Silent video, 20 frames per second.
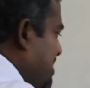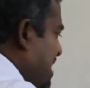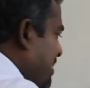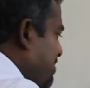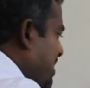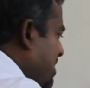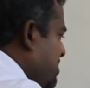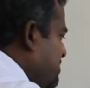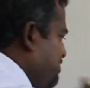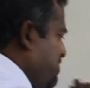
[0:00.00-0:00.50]
that
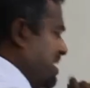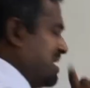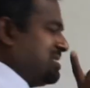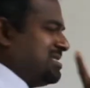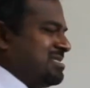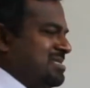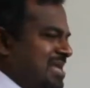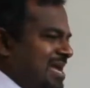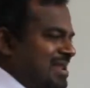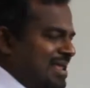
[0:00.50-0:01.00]
means
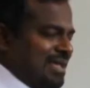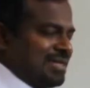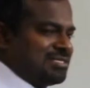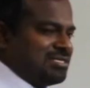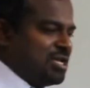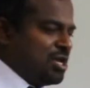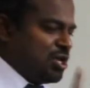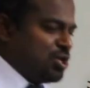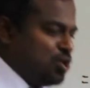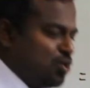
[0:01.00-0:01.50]
plus ten x.
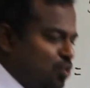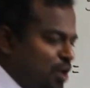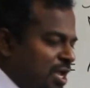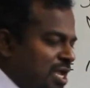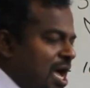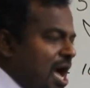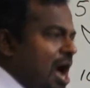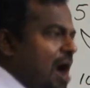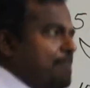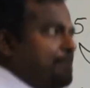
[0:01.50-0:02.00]
You're
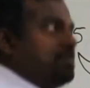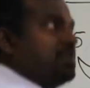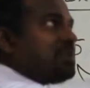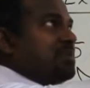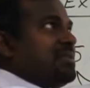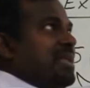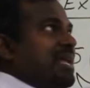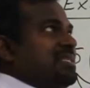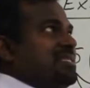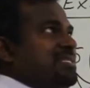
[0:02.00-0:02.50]
going
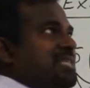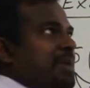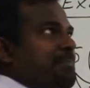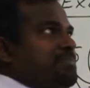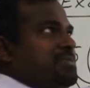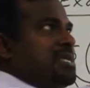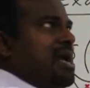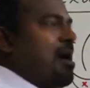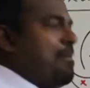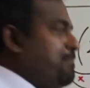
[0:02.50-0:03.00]
up, ten
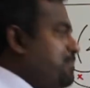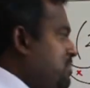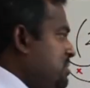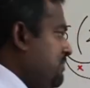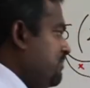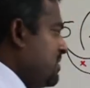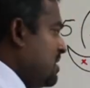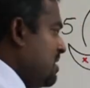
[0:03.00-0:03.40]
steps up.